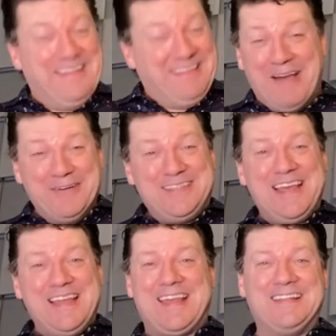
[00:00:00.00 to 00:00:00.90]
That was
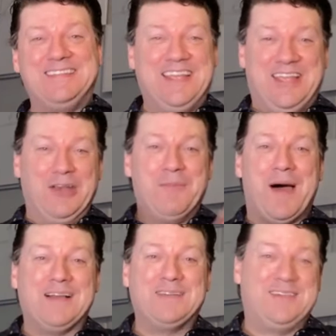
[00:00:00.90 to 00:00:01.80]
it. That's the
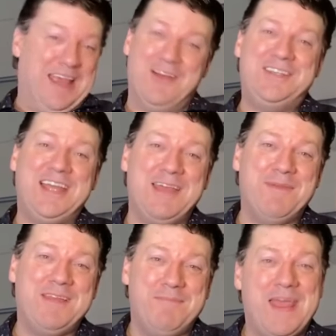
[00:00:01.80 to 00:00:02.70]
Gearbox
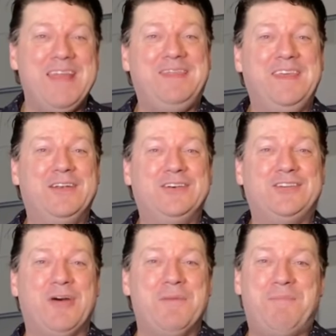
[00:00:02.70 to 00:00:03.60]
Entertainment main theater
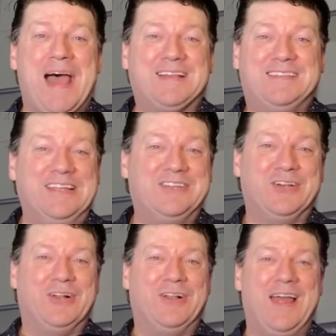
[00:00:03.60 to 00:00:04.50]
show at PAX
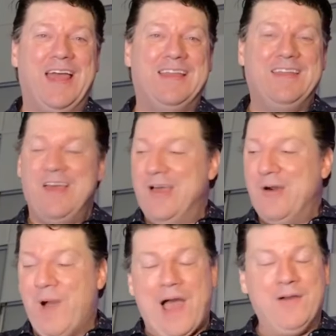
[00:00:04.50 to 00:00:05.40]
Digital. And
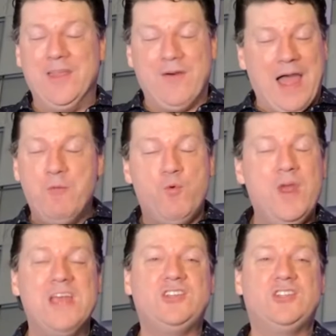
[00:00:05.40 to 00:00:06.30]
wow, you know, I
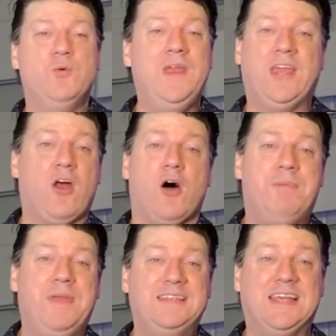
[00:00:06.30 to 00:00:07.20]
wish that we could all
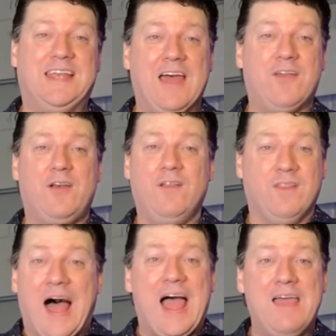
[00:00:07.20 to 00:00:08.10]
be together
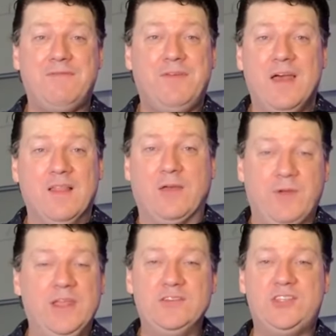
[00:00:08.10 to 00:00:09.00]
live like
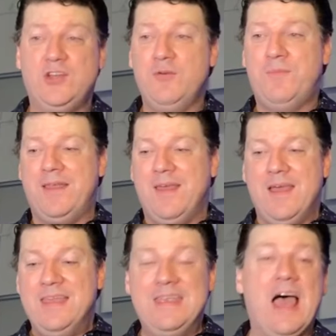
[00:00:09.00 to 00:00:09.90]
we used to,
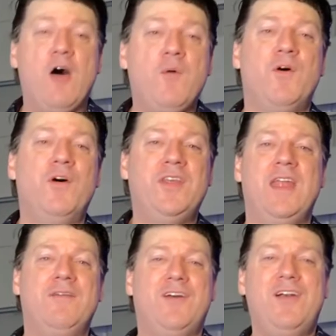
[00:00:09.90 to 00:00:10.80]
but now more than
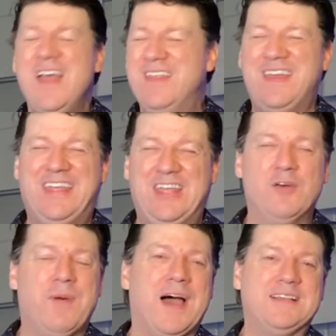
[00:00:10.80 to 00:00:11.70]
ever, the
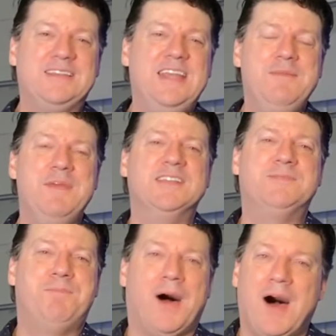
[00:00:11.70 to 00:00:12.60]
Gearbox team is
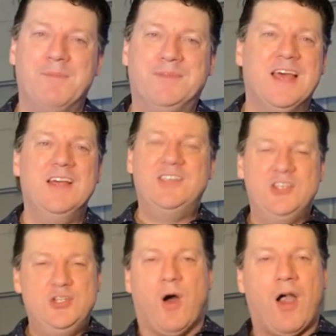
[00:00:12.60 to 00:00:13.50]
pumped to
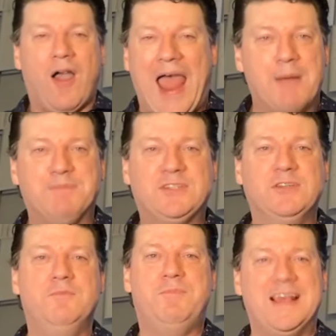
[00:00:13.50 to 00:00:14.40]
do our
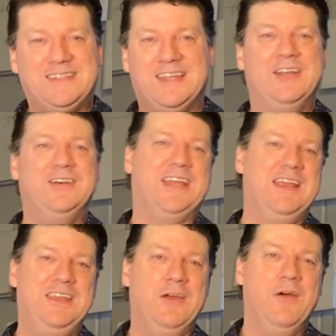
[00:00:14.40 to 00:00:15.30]
absolute best to
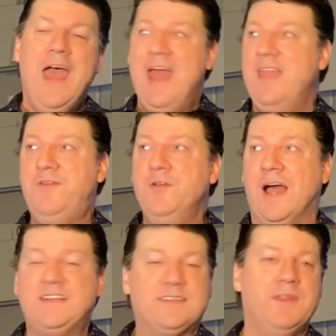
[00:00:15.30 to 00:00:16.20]
entertain you. And if you
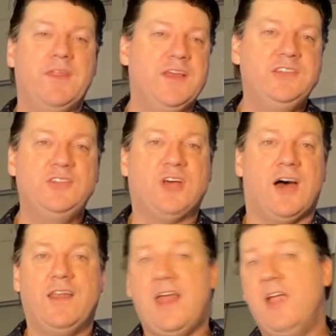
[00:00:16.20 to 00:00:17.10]
like some of the things you
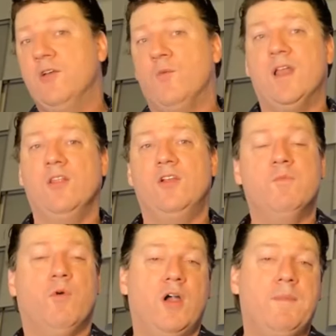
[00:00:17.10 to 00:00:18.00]
saw today or you want to learn
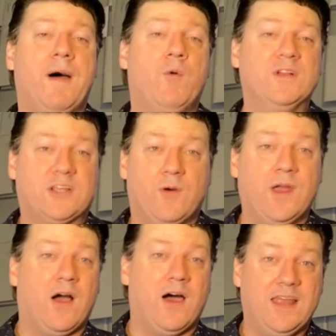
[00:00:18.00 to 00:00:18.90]
more about what's
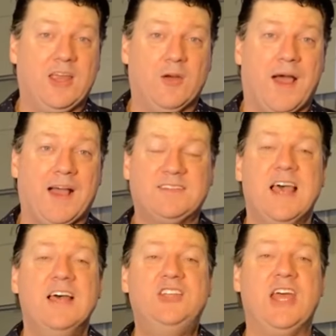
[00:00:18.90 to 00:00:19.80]
going on at Gearbox,
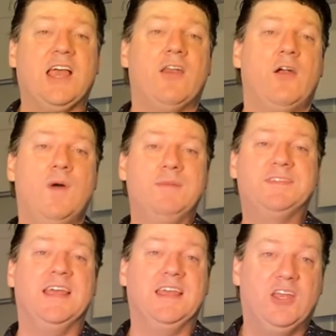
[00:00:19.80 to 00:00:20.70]
check out our
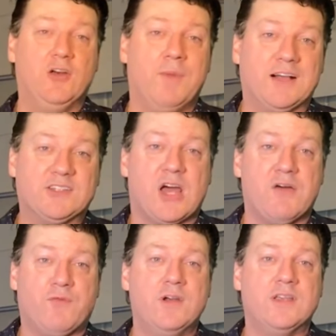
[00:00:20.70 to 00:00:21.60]
website,
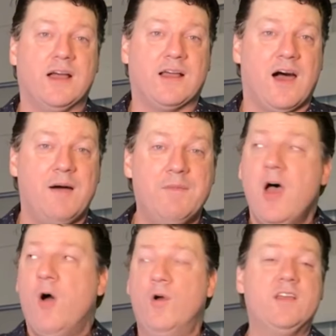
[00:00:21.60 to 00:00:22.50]
gearboxsoftware.com,
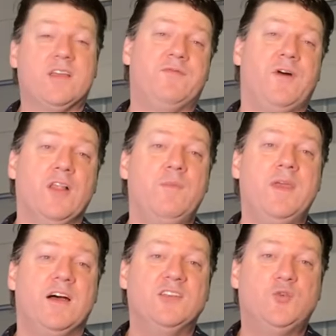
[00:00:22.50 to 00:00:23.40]
or you can follow me
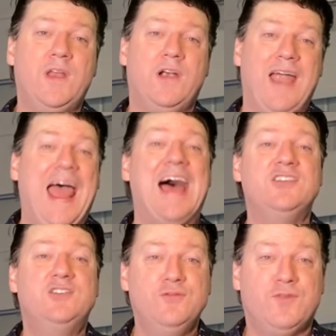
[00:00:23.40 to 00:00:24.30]
on Twitter
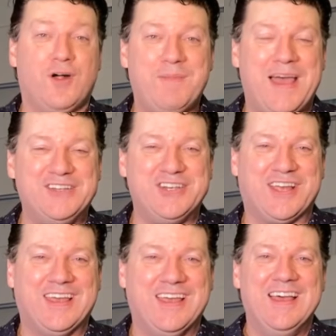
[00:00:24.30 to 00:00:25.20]
at DuvalMagic.
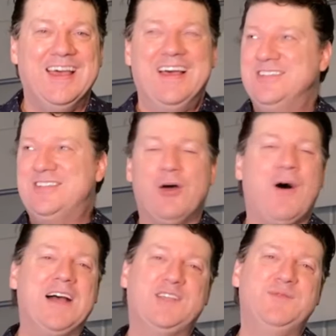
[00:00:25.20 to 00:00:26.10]
So
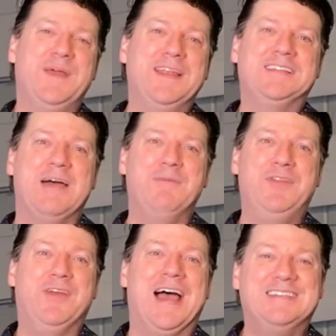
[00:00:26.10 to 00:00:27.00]
awesome spending time with
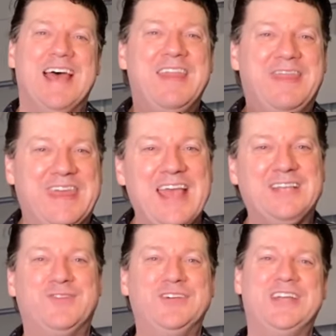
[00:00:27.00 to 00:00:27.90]
you guys.
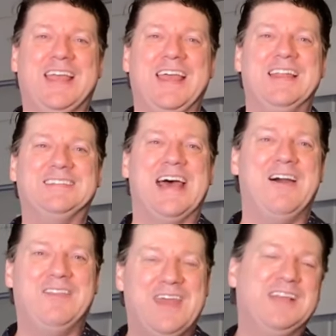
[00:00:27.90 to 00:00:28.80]
Thanks for checking us
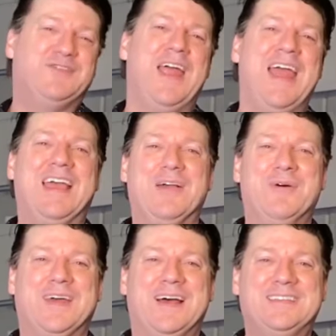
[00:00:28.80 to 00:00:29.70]
out. Thanks for hanging
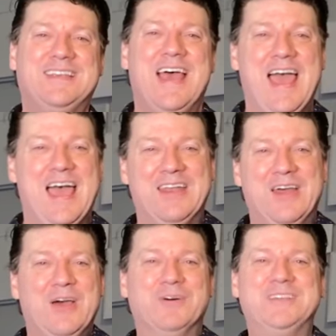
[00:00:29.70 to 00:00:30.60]
with us, and
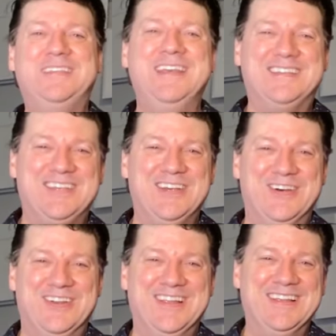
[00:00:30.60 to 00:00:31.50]
we'll see you soon.